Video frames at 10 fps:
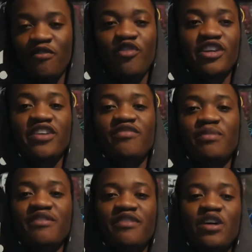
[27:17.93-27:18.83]
forgive
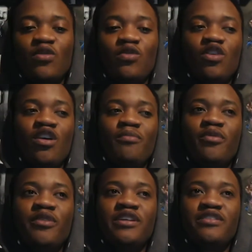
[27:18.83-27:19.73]
me if I don't
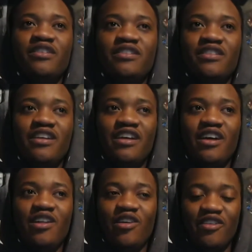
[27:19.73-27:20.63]
operate on
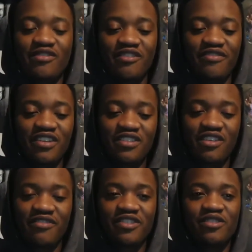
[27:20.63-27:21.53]
a lot of the
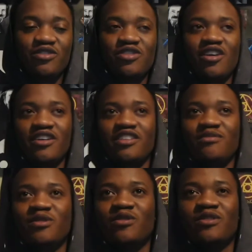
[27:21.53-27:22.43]
philosophical
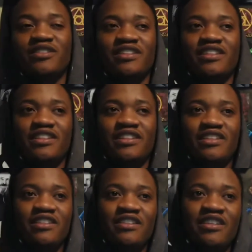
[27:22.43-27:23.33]
jargons, because
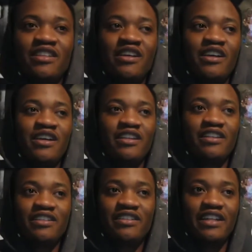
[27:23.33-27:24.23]

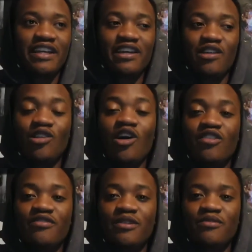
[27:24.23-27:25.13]
it's like a lot
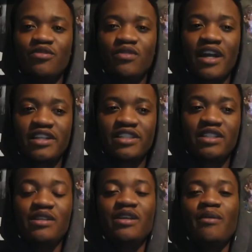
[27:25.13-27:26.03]
of them to
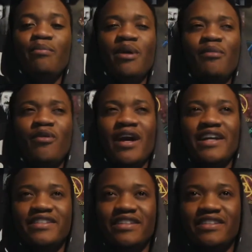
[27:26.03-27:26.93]
actually
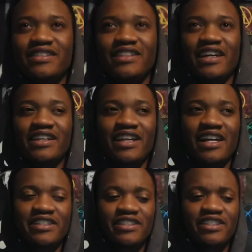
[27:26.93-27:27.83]
memorize and like
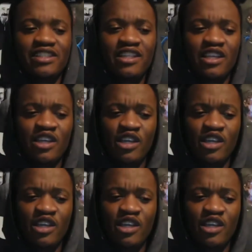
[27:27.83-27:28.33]
actually